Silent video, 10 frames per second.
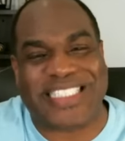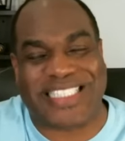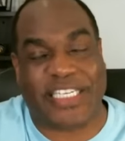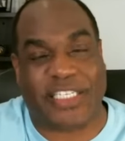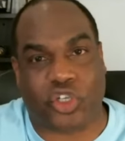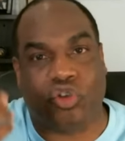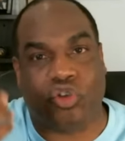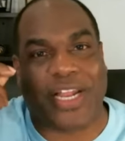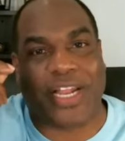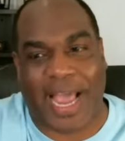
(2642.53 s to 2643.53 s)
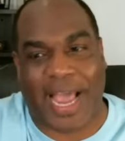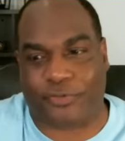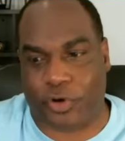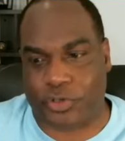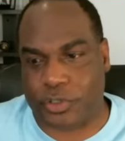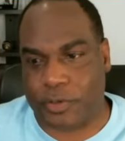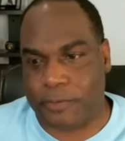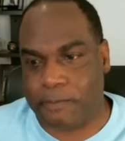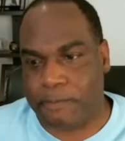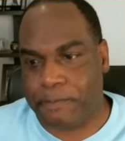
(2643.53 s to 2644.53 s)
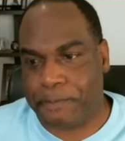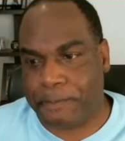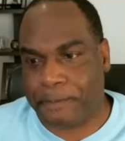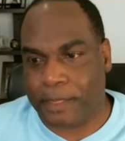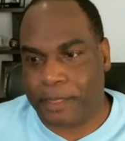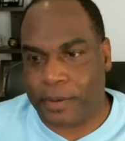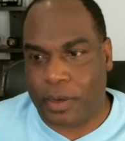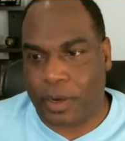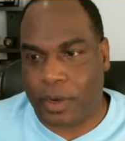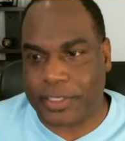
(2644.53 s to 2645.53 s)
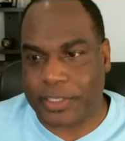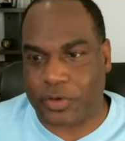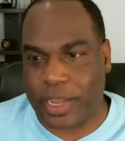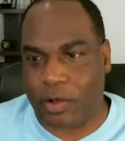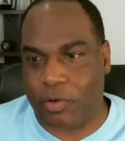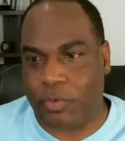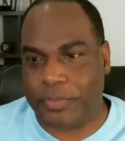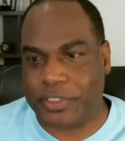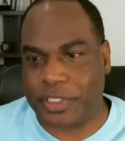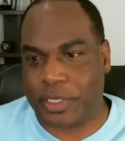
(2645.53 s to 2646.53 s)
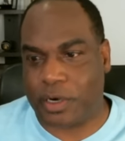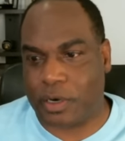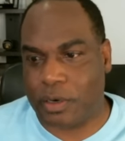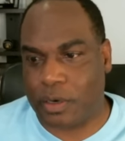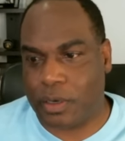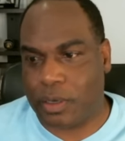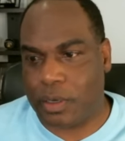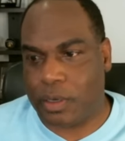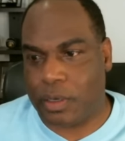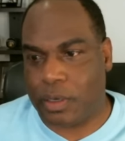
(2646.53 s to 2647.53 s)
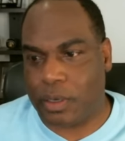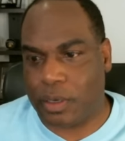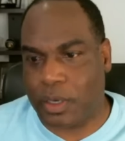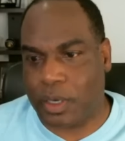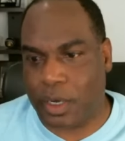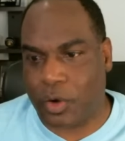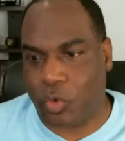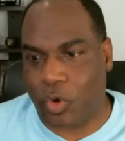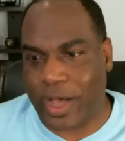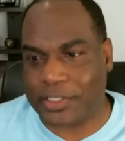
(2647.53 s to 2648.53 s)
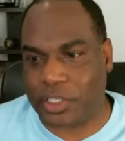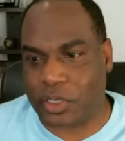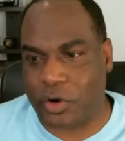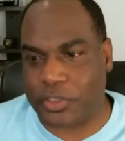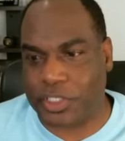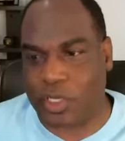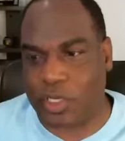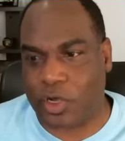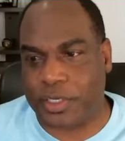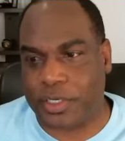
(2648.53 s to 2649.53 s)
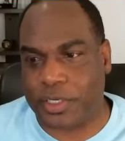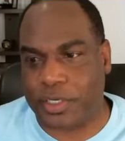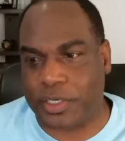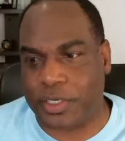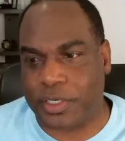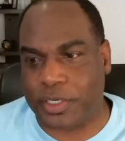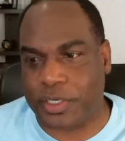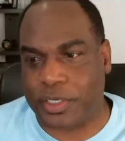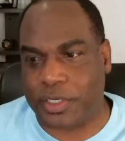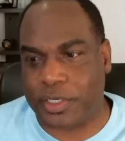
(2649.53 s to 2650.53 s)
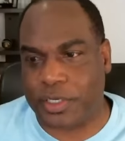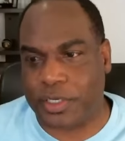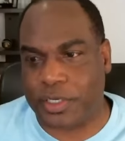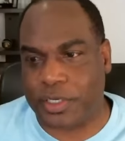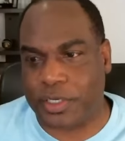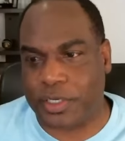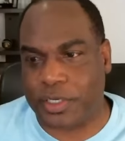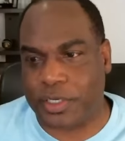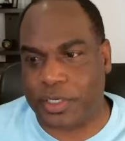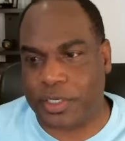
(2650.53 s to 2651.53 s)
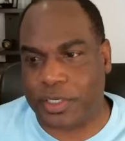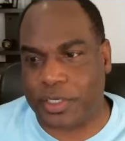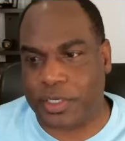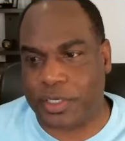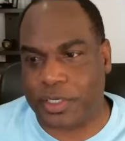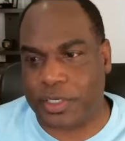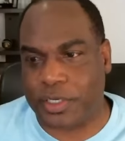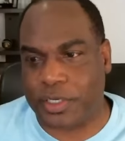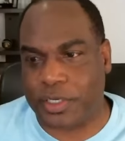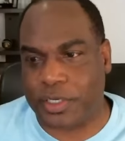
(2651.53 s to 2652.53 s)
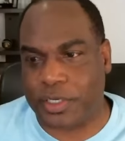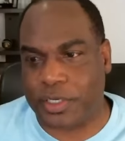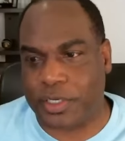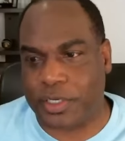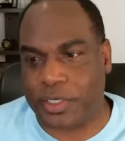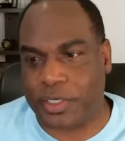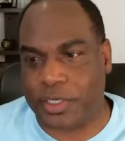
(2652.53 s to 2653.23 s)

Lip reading: season so you can act first. All right, so now let me see here. Why is the currency only in dollars? Well, that's a good question. I'm